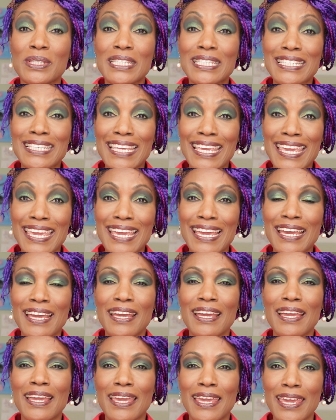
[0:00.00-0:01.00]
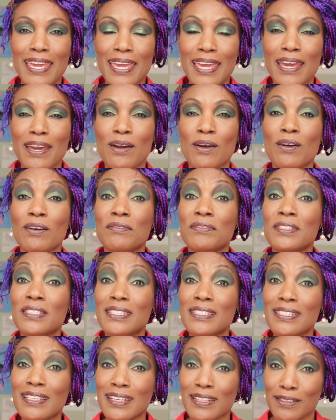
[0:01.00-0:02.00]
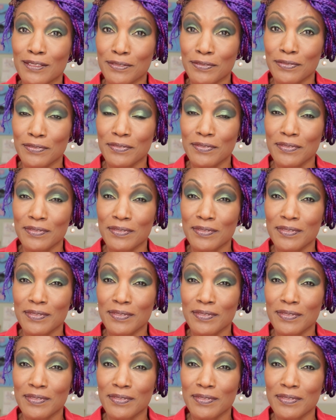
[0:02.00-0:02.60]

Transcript: take care of self.